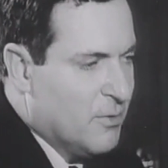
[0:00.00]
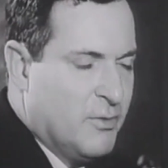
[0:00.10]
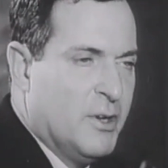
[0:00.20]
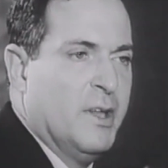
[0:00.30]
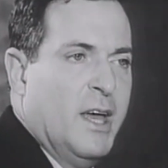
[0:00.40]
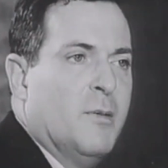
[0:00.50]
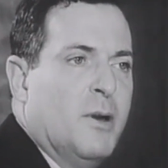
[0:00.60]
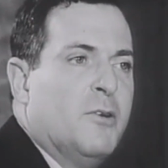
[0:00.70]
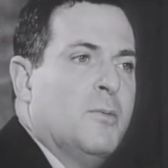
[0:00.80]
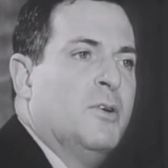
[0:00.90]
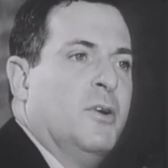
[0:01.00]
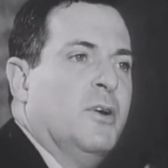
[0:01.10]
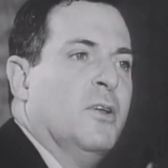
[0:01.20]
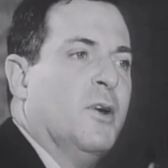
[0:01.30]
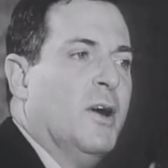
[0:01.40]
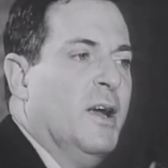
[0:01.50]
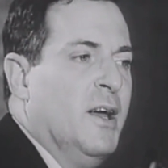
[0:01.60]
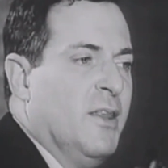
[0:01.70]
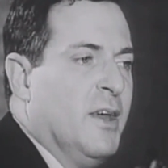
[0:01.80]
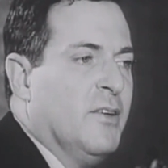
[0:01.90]
fairly elementary material or
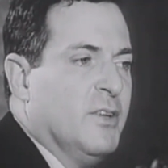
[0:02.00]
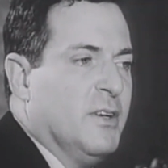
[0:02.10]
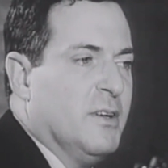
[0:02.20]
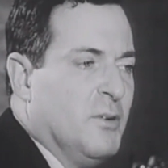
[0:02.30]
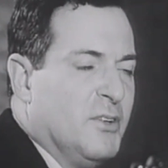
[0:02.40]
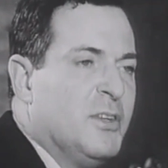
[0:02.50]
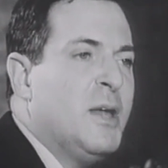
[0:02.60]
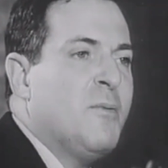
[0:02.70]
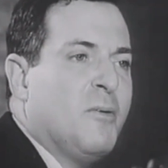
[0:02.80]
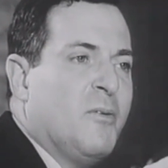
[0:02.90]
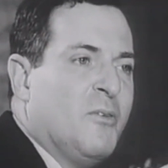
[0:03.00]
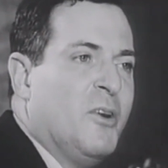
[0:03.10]
things that would seem to